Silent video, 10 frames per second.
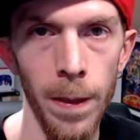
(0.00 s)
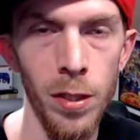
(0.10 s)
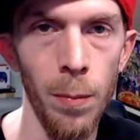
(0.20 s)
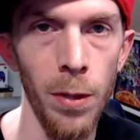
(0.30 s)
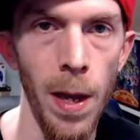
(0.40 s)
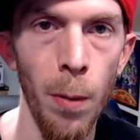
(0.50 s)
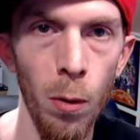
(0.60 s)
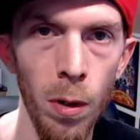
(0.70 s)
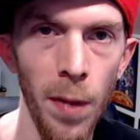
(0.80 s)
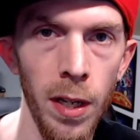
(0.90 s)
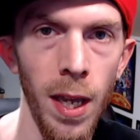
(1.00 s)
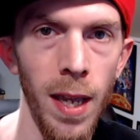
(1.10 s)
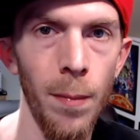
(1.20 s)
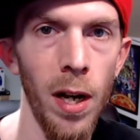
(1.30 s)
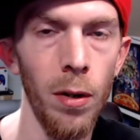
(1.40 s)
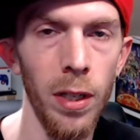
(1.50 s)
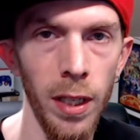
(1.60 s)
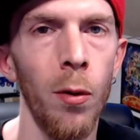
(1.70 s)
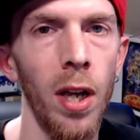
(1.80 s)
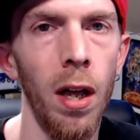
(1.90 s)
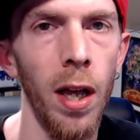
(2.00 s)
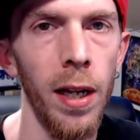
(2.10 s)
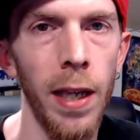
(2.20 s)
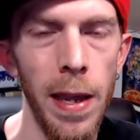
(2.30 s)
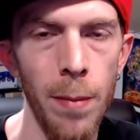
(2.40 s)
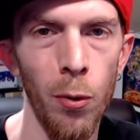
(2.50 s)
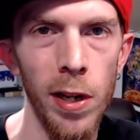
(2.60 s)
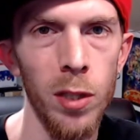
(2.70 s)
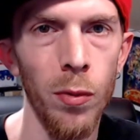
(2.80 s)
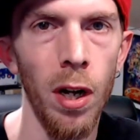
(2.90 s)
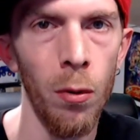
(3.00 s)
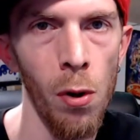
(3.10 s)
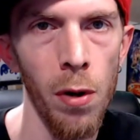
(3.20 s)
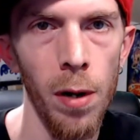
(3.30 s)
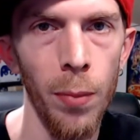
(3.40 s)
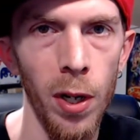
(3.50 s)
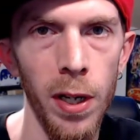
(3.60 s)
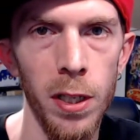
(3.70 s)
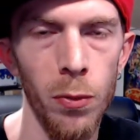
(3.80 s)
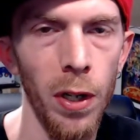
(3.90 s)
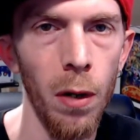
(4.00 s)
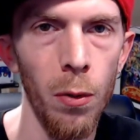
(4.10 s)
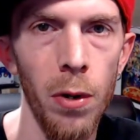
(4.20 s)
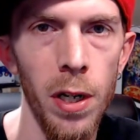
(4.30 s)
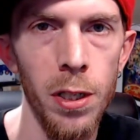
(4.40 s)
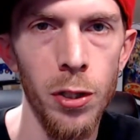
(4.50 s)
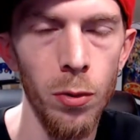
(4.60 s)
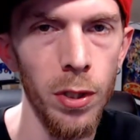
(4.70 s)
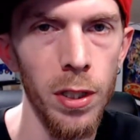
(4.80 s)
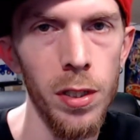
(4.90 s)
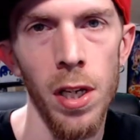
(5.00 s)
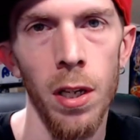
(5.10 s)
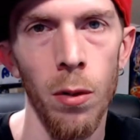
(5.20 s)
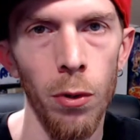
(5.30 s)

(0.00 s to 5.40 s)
the summer that Pokemon came out, we all had Game Boys, we all rode our bikes, we all rode our scooters,